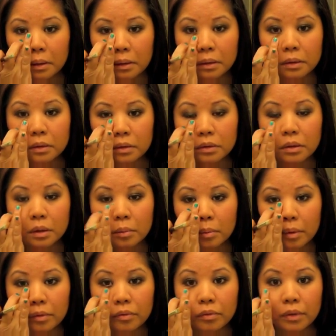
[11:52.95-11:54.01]
And take
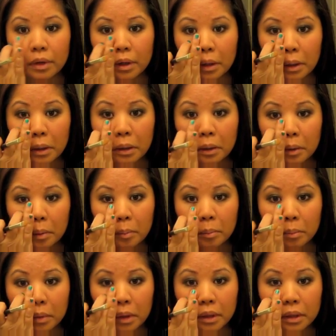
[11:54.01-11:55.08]
my finger
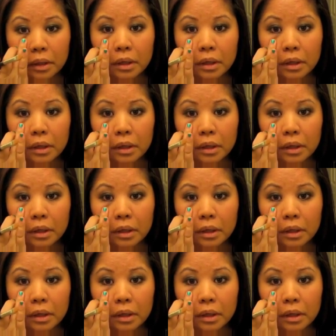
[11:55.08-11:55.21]
and blend